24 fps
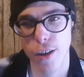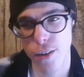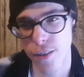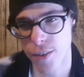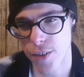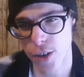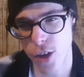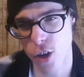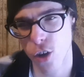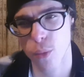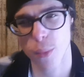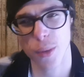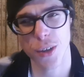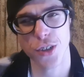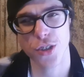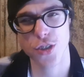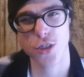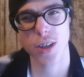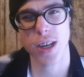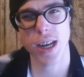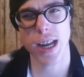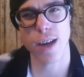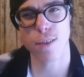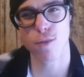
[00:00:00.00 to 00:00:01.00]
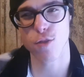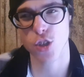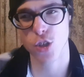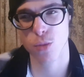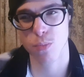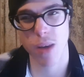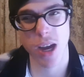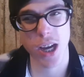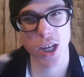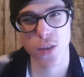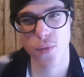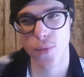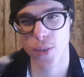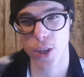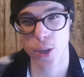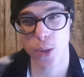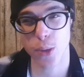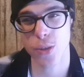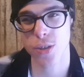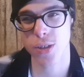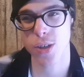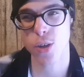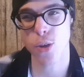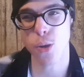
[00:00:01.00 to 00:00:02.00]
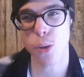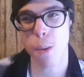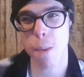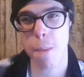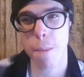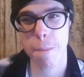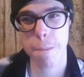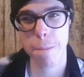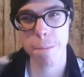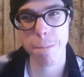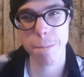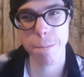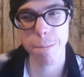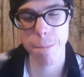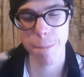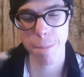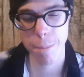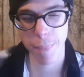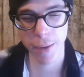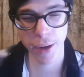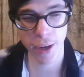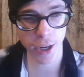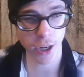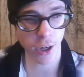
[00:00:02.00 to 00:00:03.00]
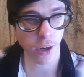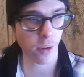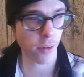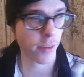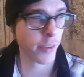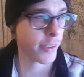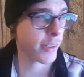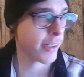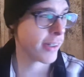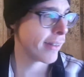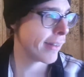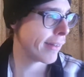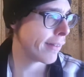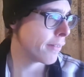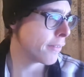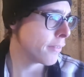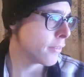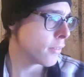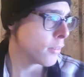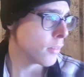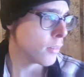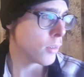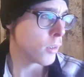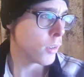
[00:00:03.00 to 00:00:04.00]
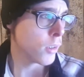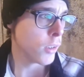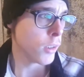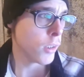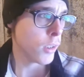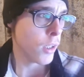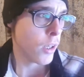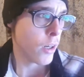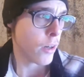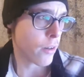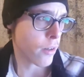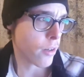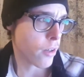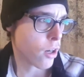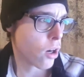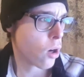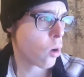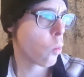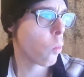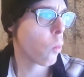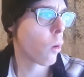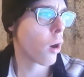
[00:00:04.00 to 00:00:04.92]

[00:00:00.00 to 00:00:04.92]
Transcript: no one's gonna have respect for you two, you know? No